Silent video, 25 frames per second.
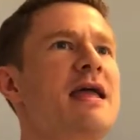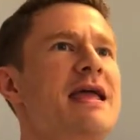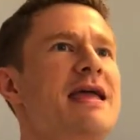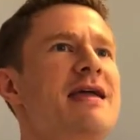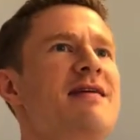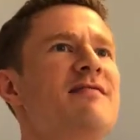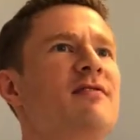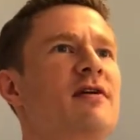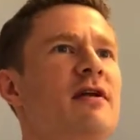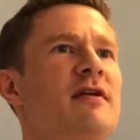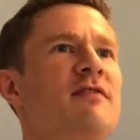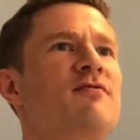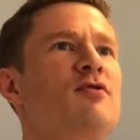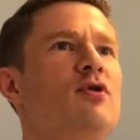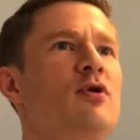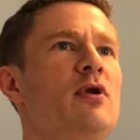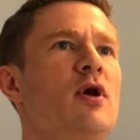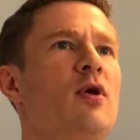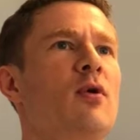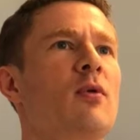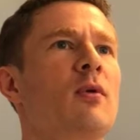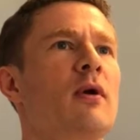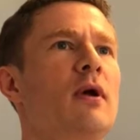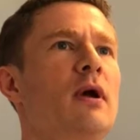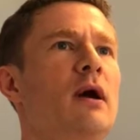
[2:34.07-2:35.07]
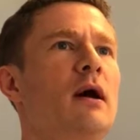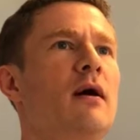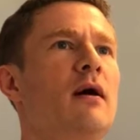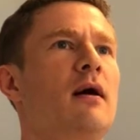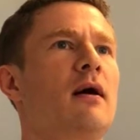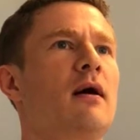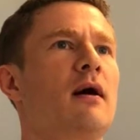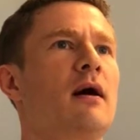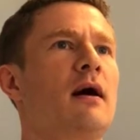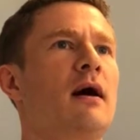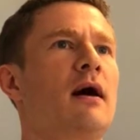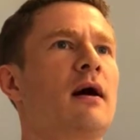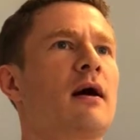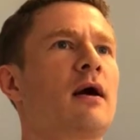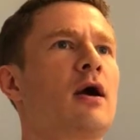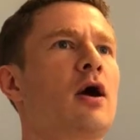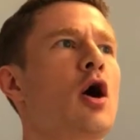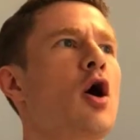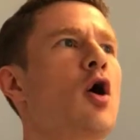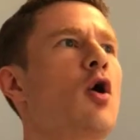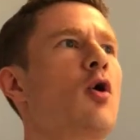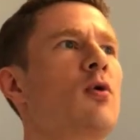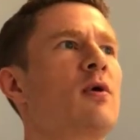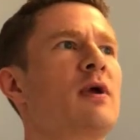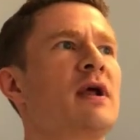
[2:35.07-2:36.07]
even if you don't uh,
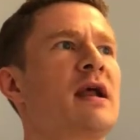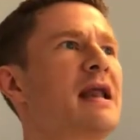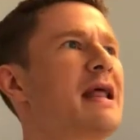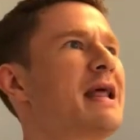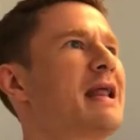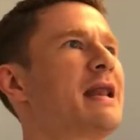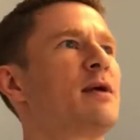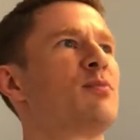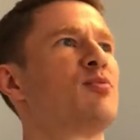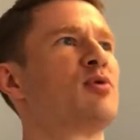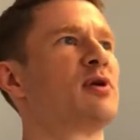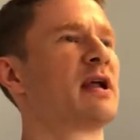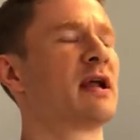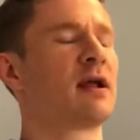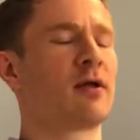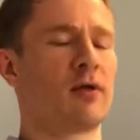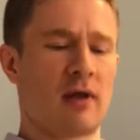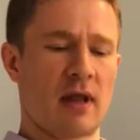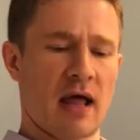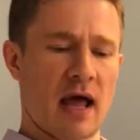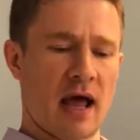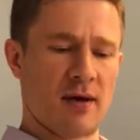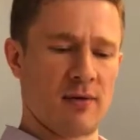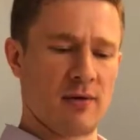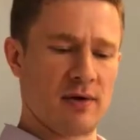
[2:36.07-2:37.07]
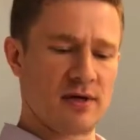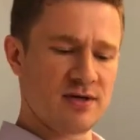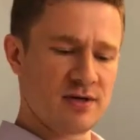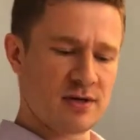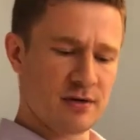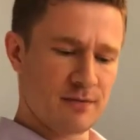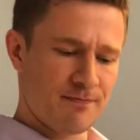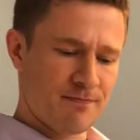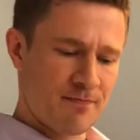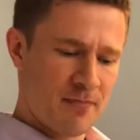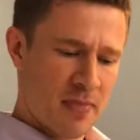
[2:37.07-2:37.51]
code in any particular language.